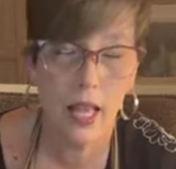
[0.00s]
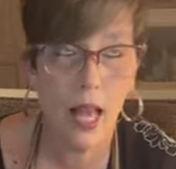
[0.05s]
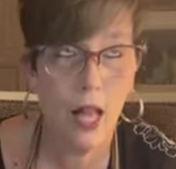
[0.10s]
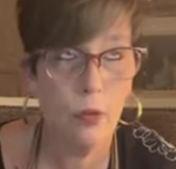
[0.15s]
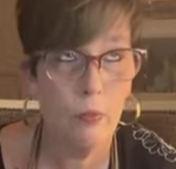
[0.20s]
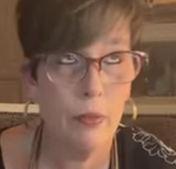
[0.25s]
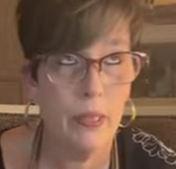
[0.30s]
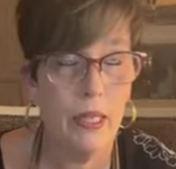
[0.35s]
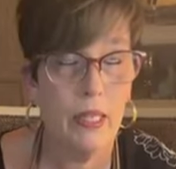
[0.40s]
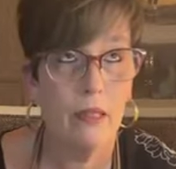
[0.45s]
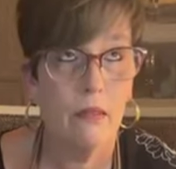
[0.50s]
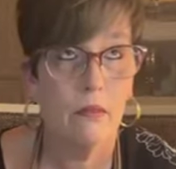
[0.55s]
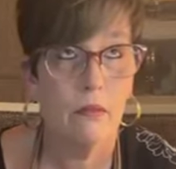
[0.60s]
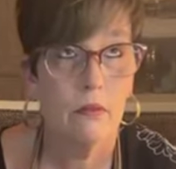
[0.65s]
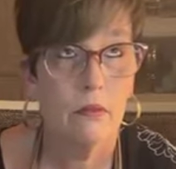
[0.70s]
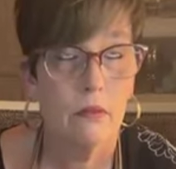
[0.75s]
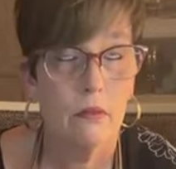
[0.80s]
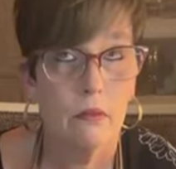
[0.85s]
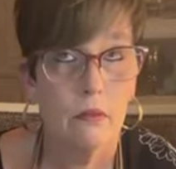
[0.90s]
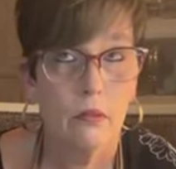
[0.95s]
I'll be
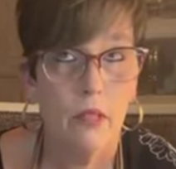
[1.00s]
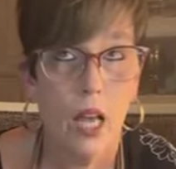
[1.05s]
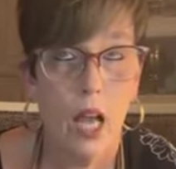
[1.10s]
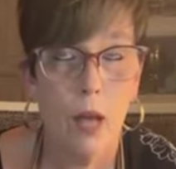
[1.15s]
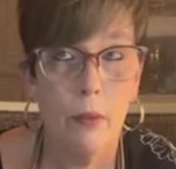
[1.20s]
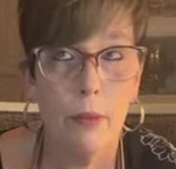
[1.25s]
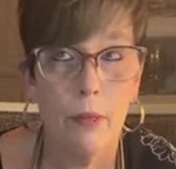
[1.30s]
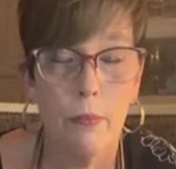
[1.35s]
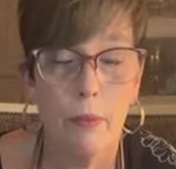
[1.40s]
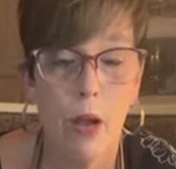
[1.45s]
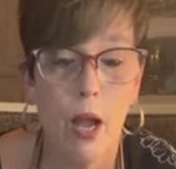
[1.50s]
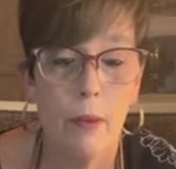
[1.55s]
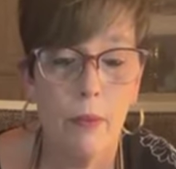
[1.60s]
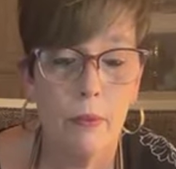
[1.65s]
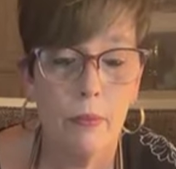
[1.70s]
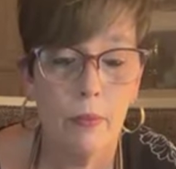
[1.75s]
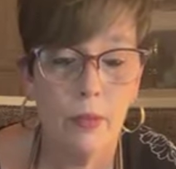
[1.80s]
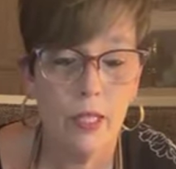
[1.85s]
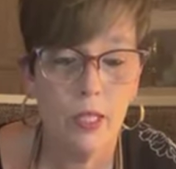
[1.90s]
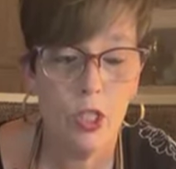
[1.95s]

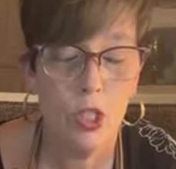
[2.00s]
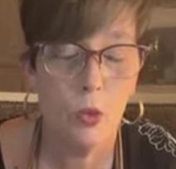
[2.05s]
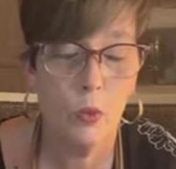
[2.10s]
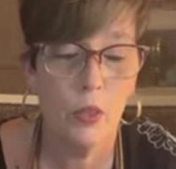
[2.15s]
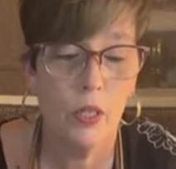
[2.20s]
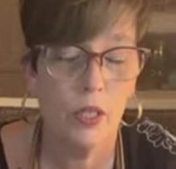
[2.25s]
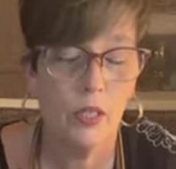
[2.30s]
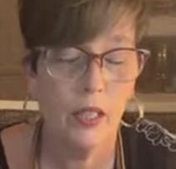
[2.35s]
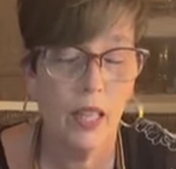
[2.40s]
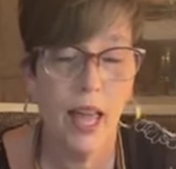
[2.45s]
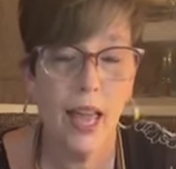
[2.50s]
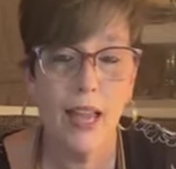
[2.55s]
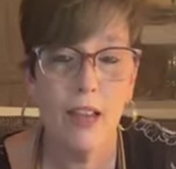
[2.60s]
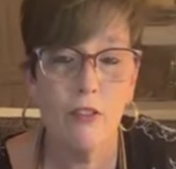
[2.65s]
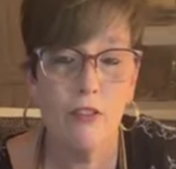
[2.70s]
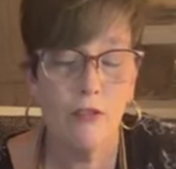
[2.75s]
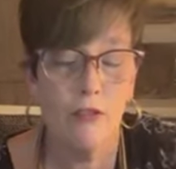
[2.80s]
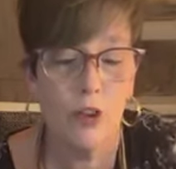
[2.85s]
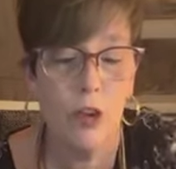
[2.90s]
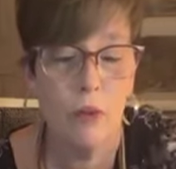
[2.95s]
probably doing a
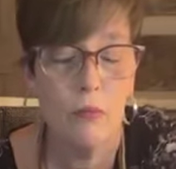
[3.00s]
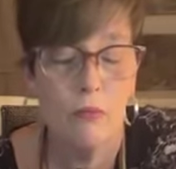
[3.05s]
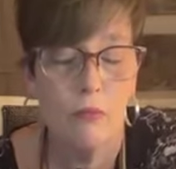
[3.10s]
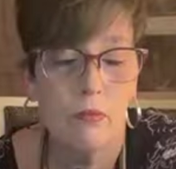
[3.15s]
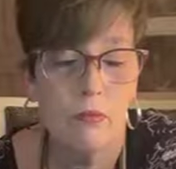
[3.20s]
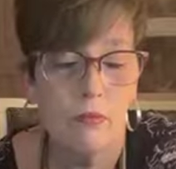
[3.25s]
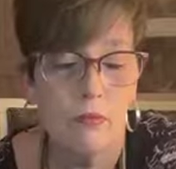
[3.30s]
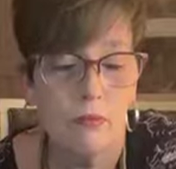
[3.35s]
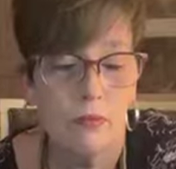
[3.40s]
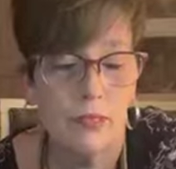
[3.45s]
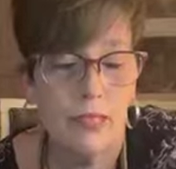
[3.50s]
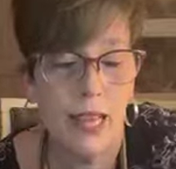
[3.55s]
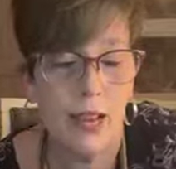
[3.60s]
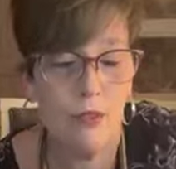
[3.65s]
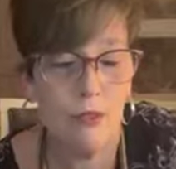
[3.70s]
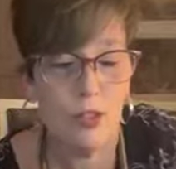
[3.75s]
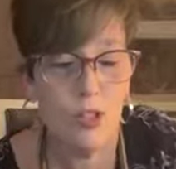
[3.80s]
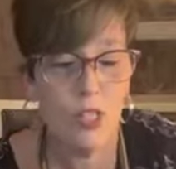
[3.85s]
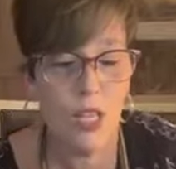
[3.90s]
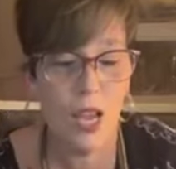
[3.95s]
live from
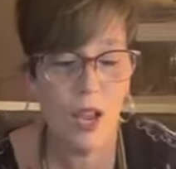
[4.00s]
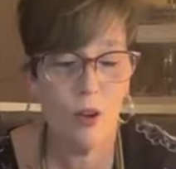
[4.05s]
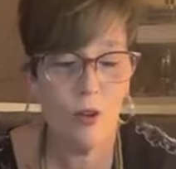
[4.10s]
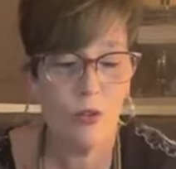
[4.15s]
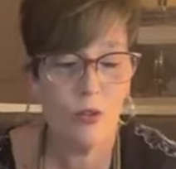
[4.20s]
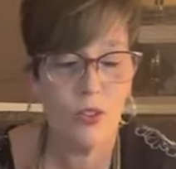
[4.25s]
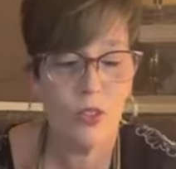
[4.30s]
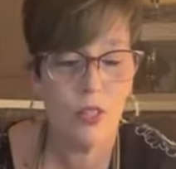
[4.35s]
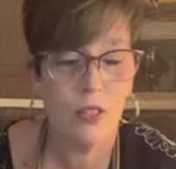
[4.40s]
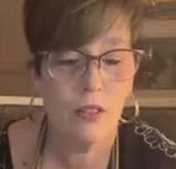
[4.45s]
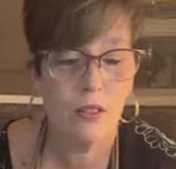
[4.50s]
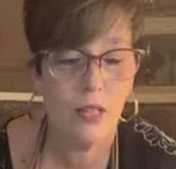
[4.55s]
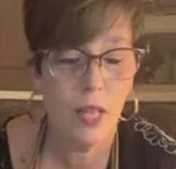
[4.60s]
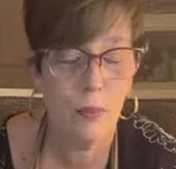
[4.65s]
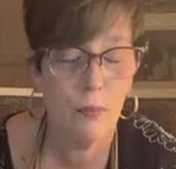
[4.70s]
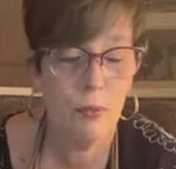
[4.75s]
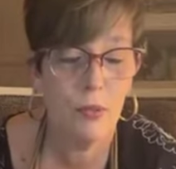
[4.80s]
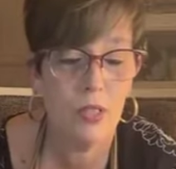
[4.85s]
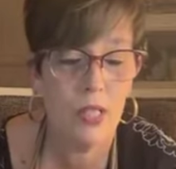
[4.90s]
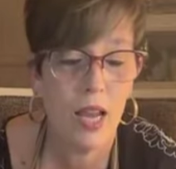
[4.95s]
down south a
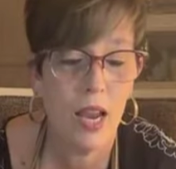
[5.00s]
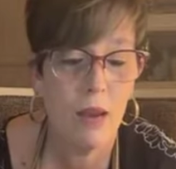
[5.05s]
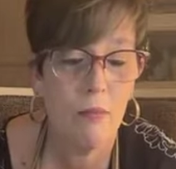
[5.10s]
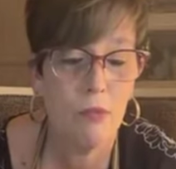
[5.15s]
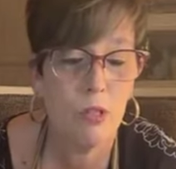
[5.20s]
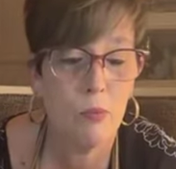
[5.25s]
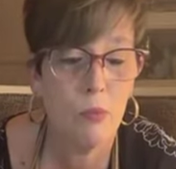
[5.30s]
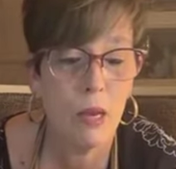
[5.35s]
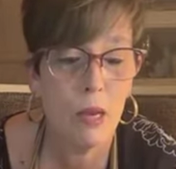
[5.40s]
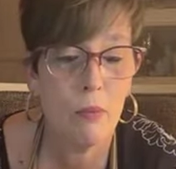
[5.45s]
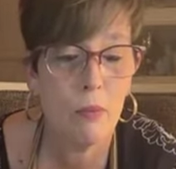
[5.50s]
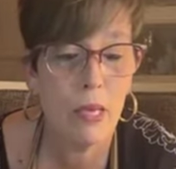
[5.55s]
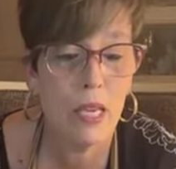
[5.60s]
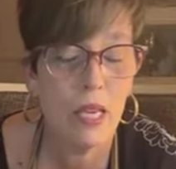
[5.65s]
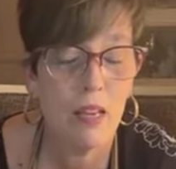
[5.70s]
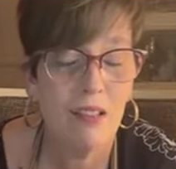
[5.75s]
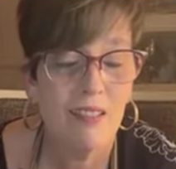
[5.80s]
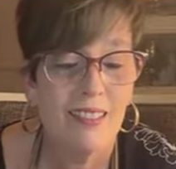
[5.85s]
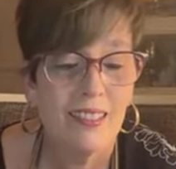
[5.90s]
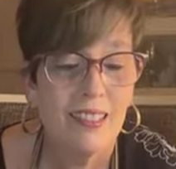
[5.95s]
couple times
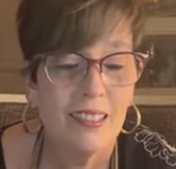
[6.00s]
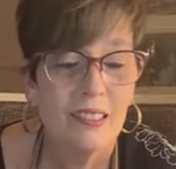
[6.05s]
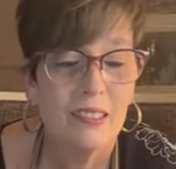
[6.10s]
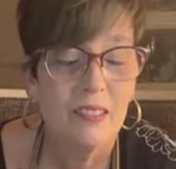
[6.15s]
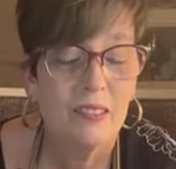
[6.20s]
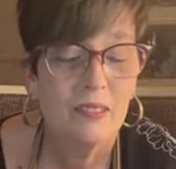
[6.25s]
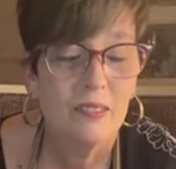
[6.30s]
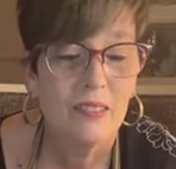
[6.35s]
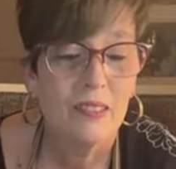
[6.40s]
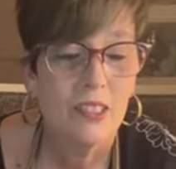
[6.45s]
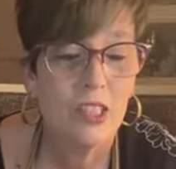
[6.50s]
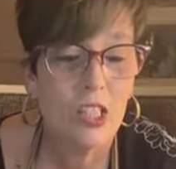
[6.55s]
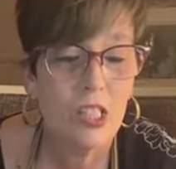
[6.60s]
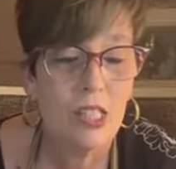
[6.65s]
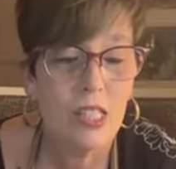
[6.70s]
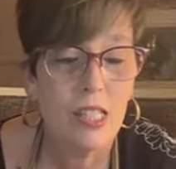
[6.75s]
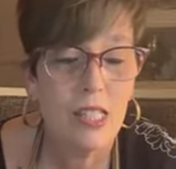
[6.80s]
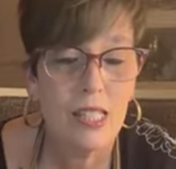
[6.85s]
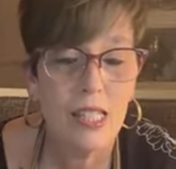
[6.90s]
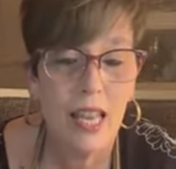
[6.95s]
maybe
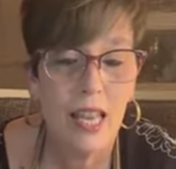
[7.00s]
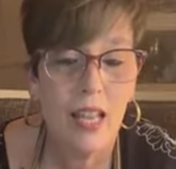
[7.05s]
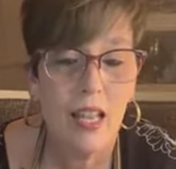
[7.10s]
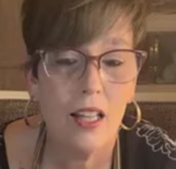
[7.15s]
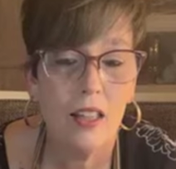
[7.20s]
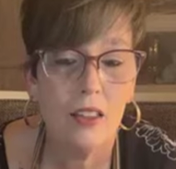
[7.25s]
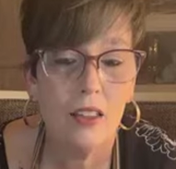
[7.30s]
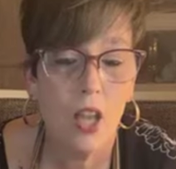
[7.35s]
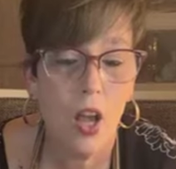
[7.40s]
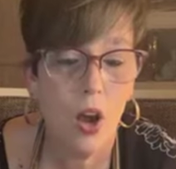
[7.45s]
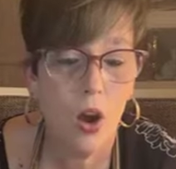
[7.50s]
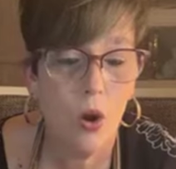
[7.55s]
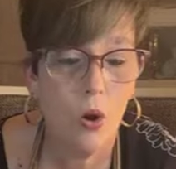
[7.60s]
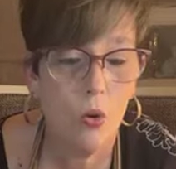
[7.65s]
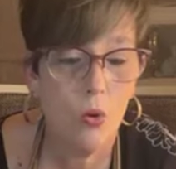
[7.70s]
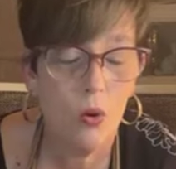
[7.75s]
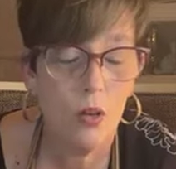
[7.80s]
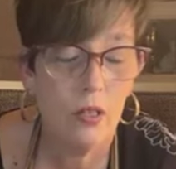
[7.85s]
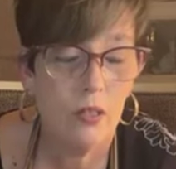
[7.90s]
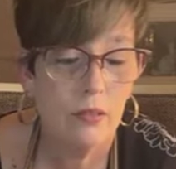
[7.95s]
just to say
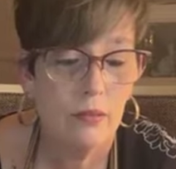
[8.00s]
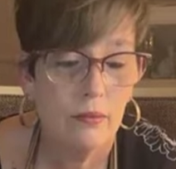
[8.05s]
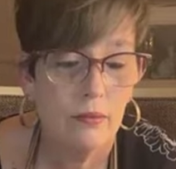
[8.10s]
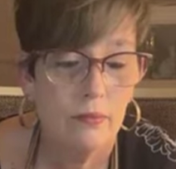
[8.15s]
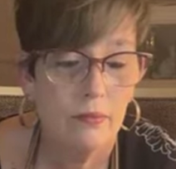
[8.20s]
hello.